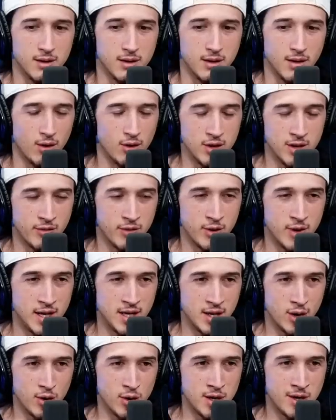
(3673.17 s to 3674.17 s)
Only if
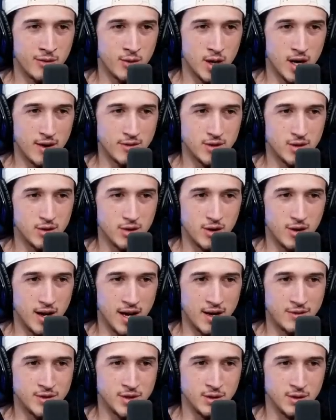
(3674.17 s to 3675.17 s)
you have to. You don't
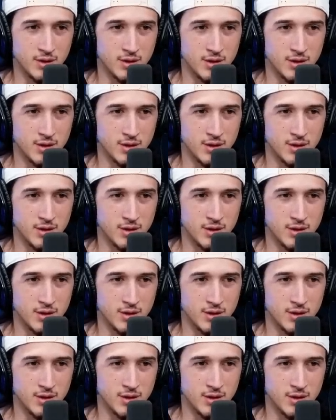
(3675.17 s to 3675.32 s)
have to.